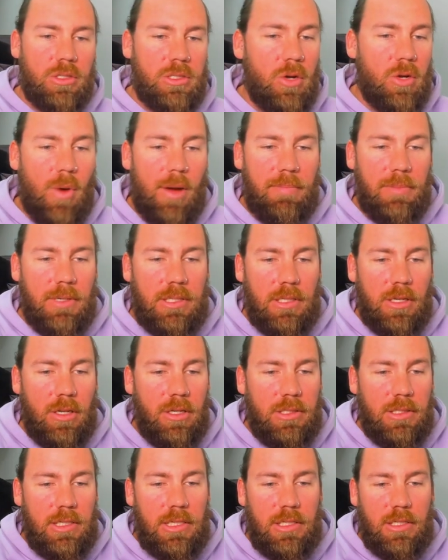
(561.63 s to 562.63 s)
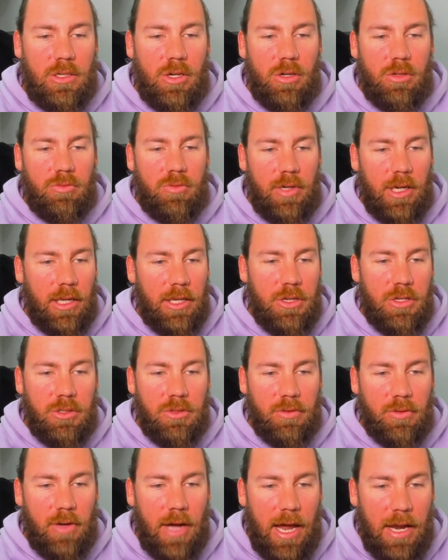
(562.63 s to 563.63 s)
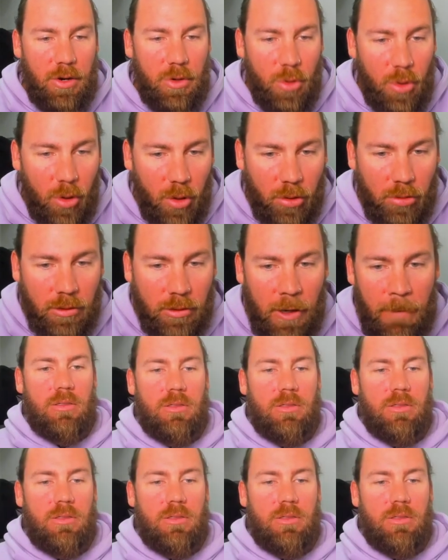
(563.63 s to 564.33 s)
So weapon slots is not really useful at all.